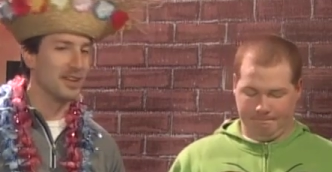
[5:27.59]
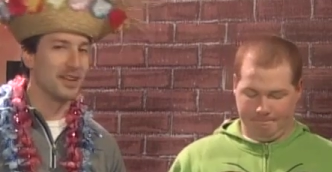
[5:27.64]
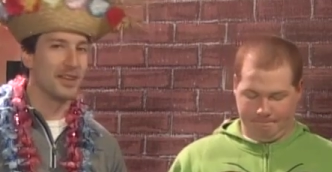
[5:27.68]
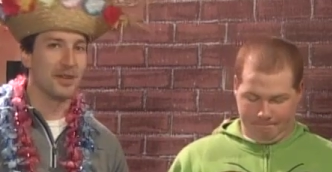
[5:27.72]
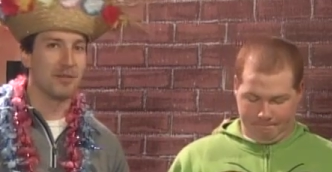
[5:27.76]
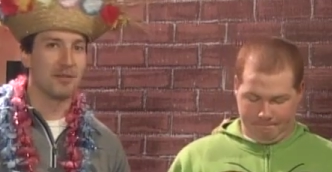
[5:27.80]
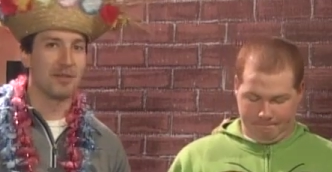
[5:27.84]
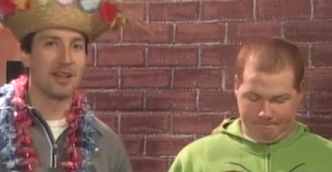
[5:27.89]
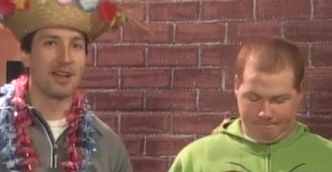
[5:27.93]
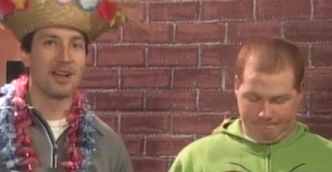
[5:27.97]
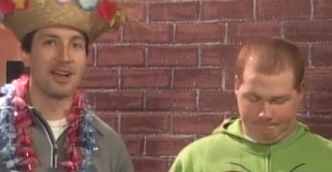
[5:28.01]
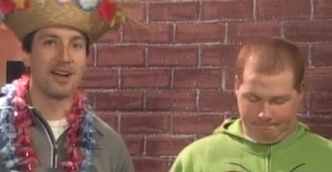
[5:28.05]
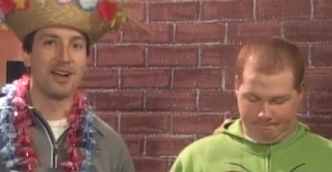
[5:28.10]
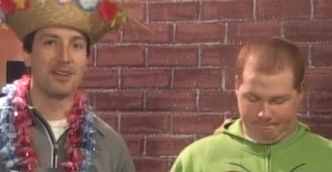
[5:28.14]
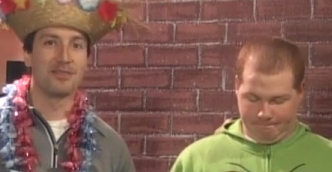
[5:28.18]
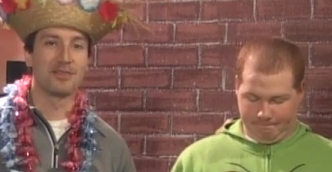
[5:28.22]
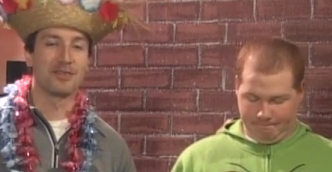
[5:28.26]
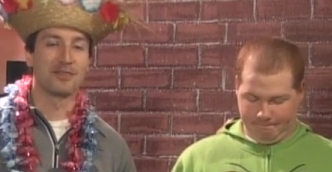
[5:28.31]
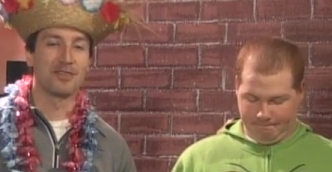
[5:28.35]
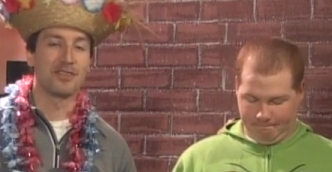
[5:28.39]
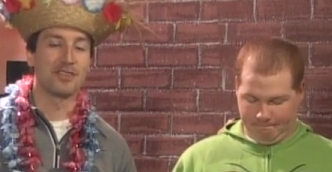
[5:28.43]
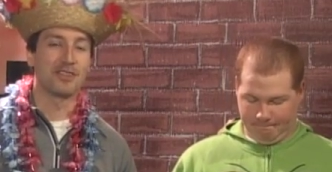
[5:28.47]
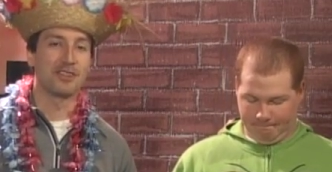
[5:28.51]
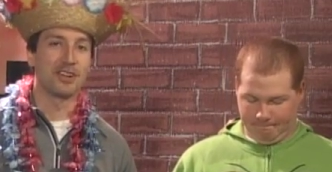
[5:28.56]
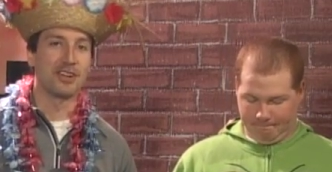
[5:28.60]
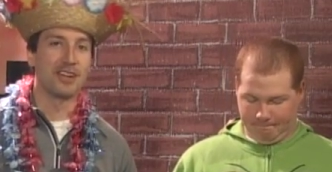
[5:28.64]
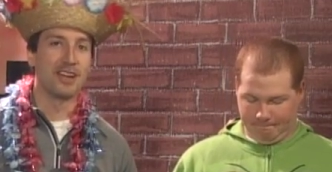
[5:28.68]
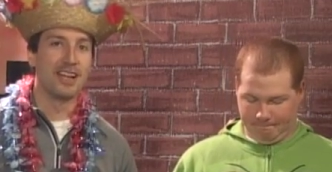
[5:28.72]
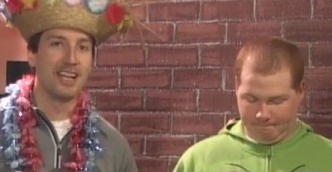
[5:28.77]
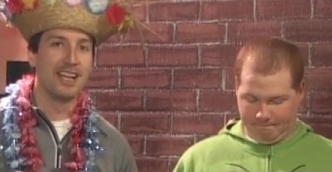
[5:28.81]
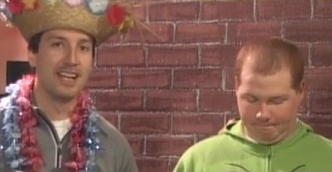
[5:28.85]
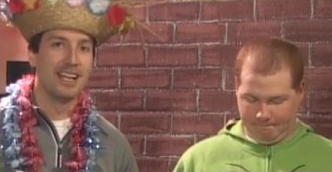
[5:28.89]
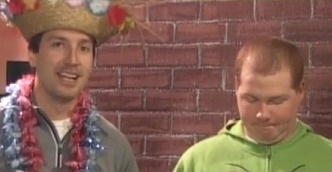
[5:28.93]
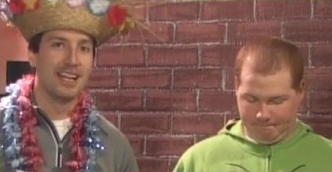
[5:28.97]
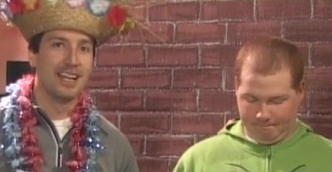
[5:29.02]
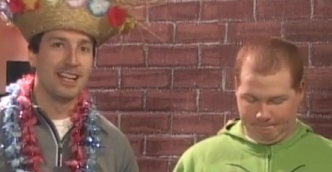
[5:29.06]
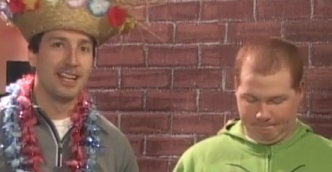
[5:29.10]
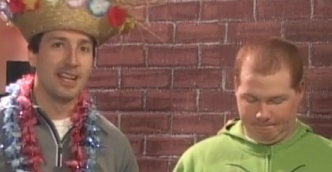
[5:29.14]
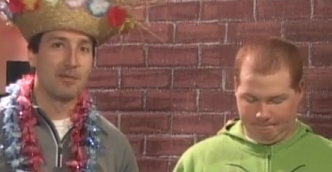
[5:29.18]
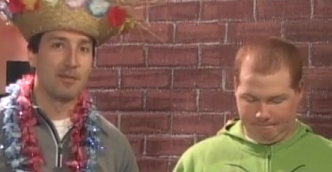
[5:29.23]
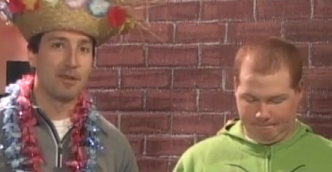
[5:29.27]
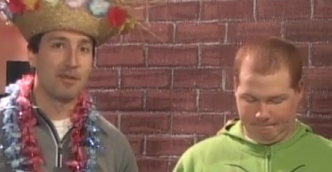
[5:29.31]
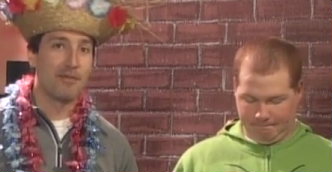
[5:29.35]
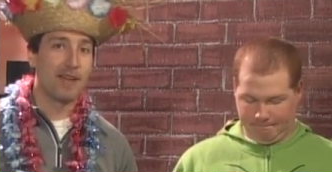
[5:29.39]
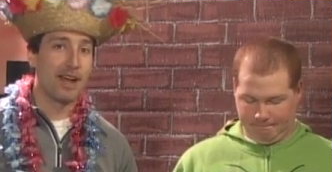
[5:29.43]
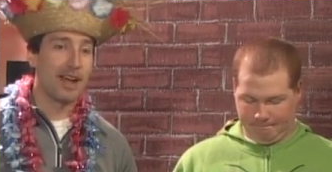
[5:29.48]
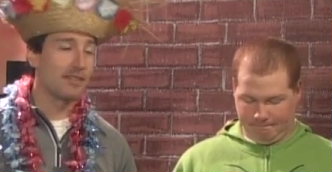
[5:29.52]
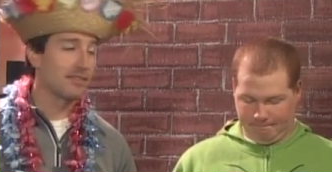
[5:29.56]
Speaker 1: the playoffs for sure.
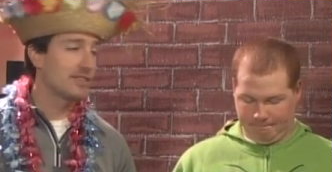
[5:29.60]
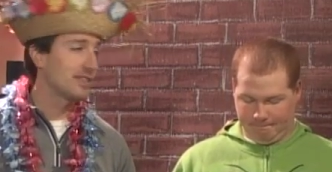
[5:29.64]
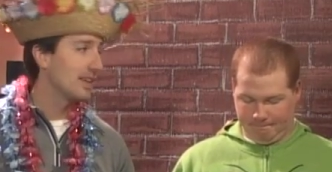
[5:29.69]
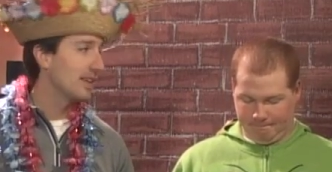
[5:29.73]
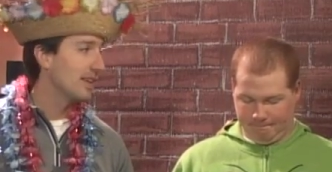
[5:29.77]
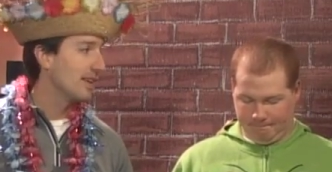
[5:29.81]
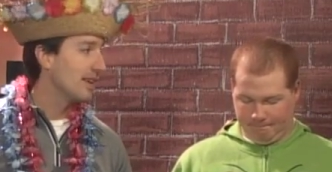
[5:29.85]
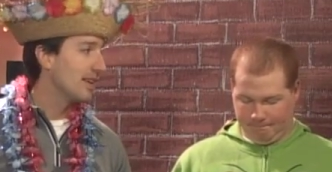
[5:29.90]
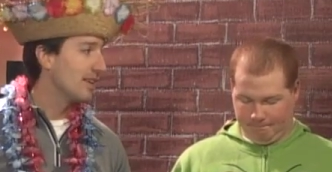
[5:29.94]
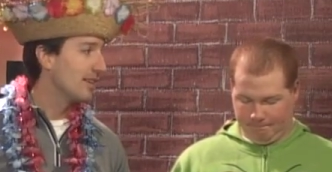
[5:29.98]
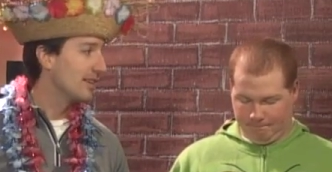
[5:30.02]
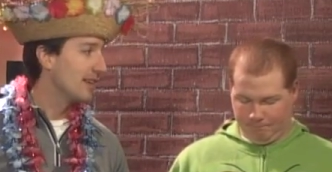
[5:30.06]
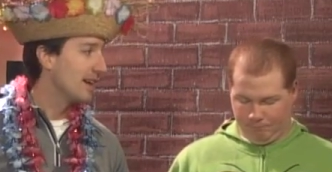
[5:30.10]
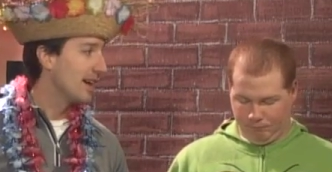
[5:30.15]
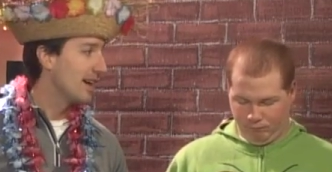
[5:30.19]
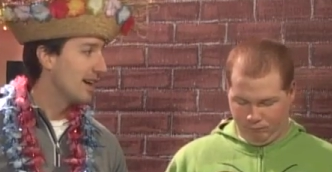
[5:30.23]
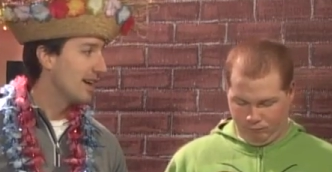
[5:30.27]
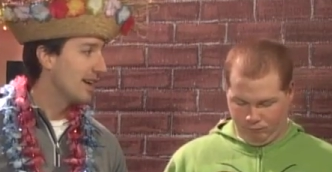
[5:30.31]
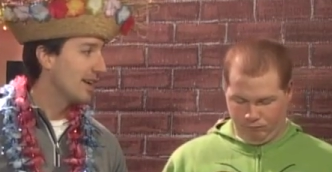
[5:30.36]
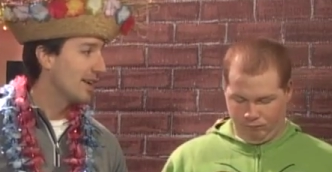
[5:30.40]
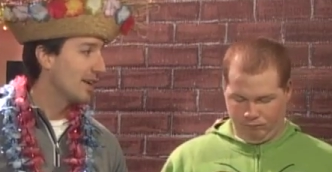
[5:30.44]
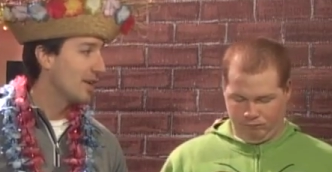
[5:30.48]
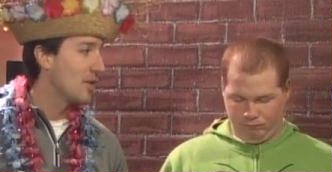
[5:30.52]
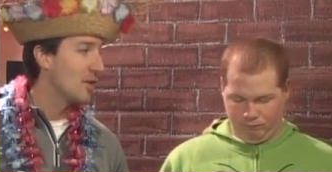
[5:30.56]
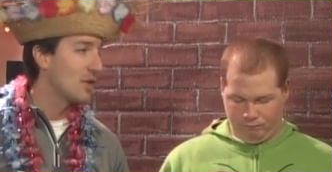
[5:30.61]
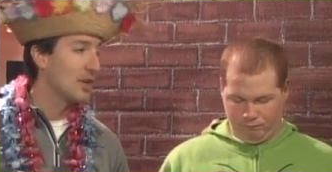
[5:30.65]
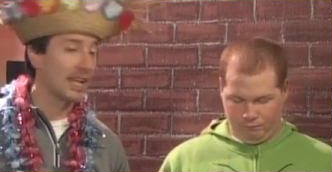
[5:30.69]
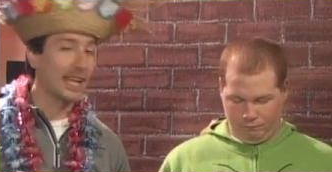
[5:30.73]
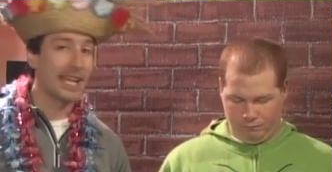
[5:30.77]
Number five seed, Helena High, going